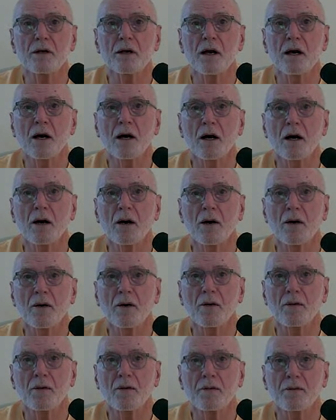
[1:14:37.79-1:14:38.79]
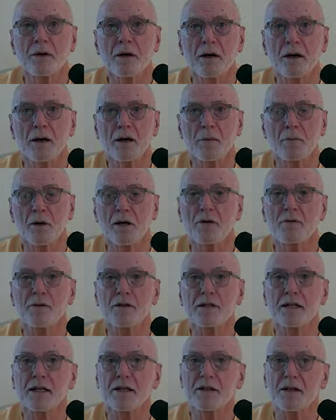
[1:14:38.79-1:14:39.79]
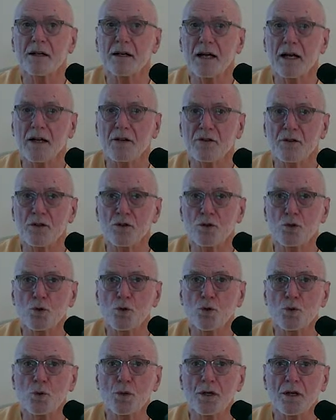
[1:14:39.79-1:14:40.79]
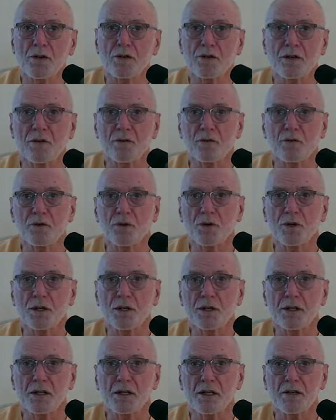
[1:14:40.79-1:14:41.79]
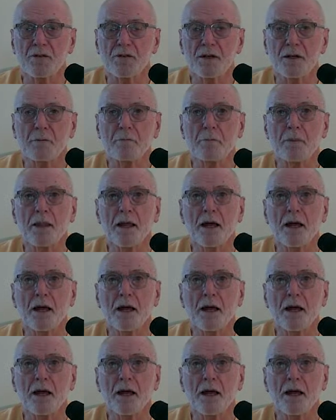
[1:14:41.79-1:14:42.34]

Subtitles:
Bhagavad Gita class as usual at 7:30 in the evening,